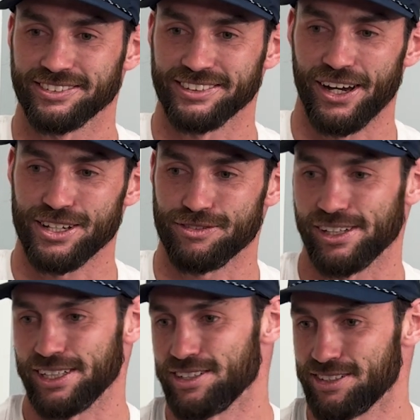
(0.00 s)
no, it's
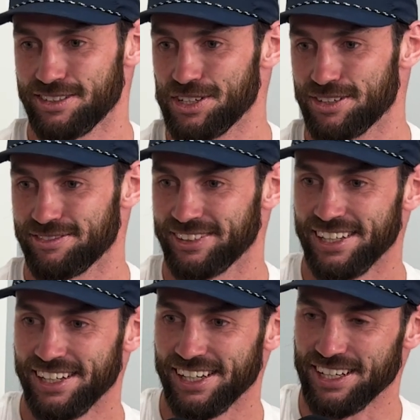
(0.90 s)
funny because just
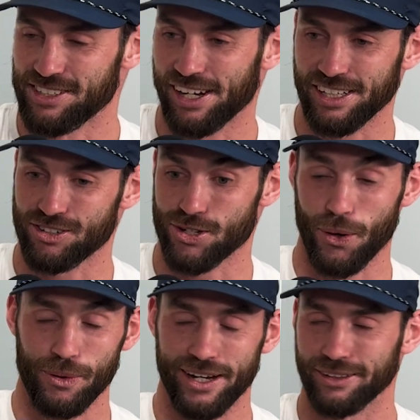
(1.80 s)
he's done it
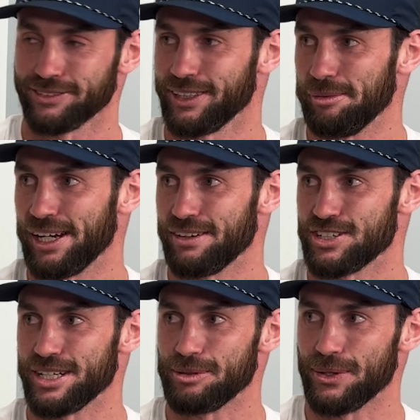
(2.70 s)
so well. I mean, I
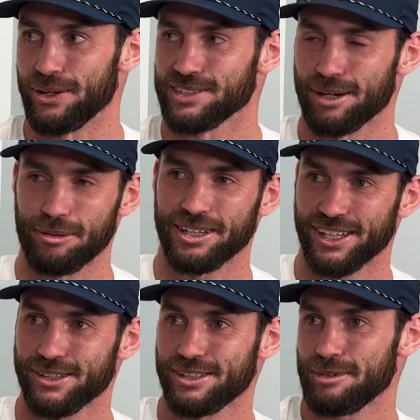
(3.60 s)
see him do it all the time, and I'm like, you
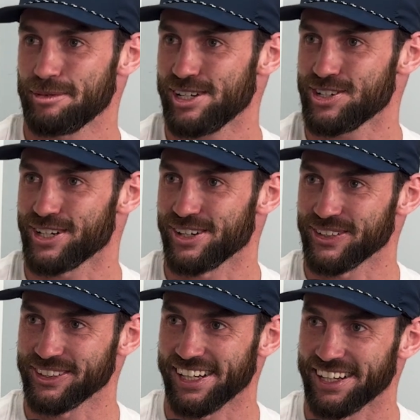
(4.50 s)
know what? Maybe I should start
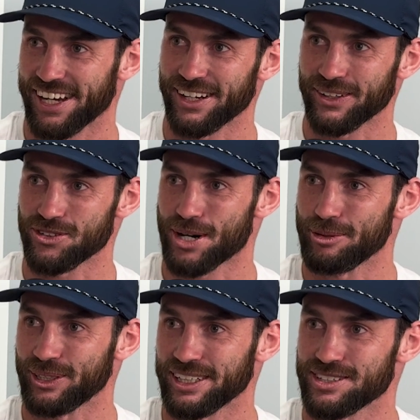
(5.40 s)
doing that. And I got in a little
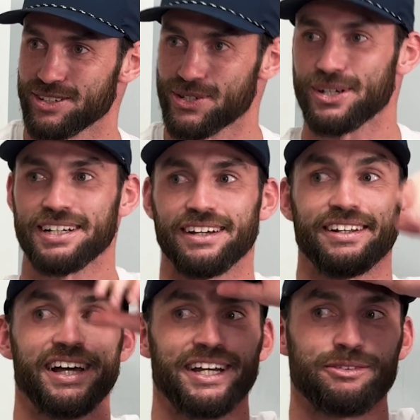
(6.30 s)
trouble against Detroit down the
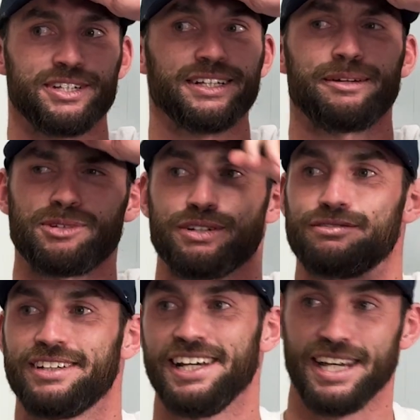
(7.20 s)
line. I was like, I'm just going.
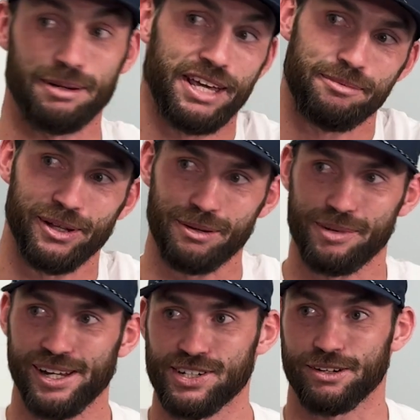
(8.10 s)
He gave me a little
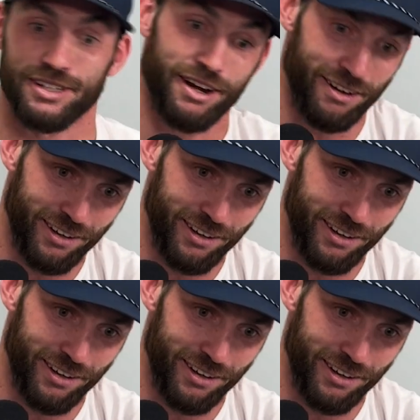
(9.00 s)
budge, and I was like,